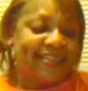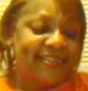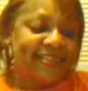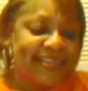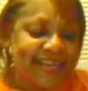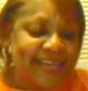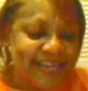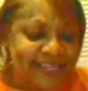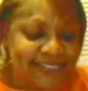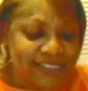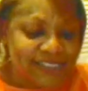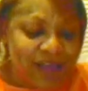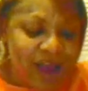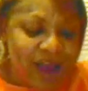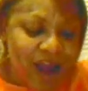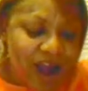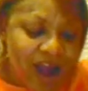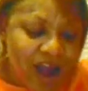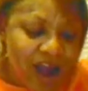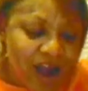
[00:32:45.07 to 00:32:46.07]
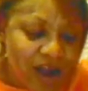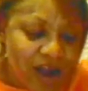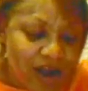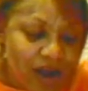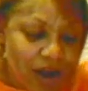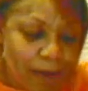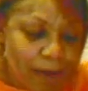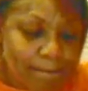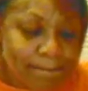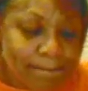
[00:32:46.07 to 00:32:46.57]
these are
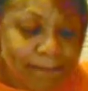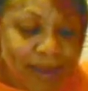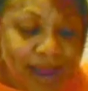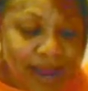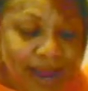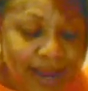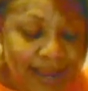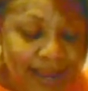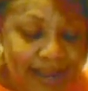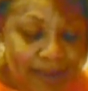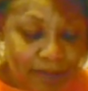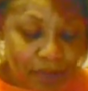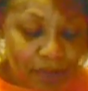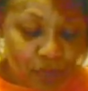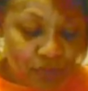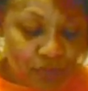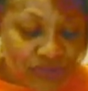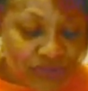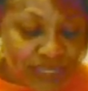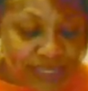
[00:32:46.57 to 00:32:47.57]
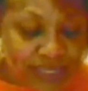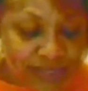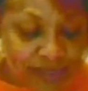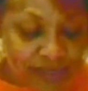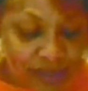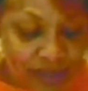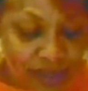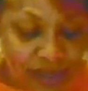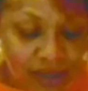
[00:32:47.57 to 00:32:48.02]
my movie